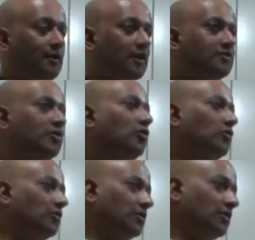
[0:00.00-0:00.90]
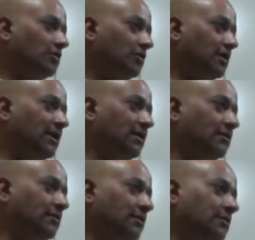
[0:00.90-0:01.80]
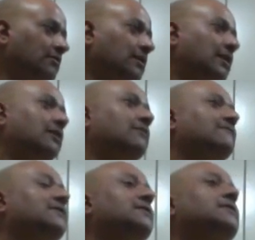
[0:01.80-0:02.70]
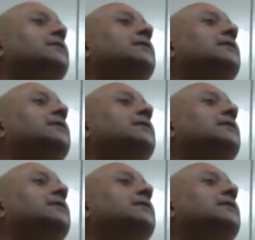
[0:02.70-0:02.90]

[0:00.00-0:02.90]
Or Thor or Odin or any of the